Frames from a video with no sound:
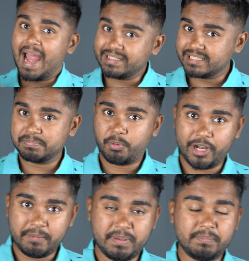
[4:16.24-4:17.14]
At this
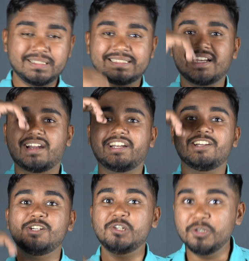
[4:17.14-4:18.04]
point, people started
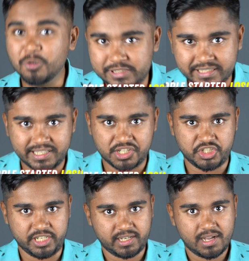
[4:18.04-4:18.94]
losing their
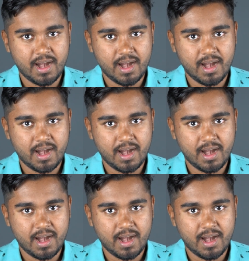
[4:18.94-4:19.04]
shit.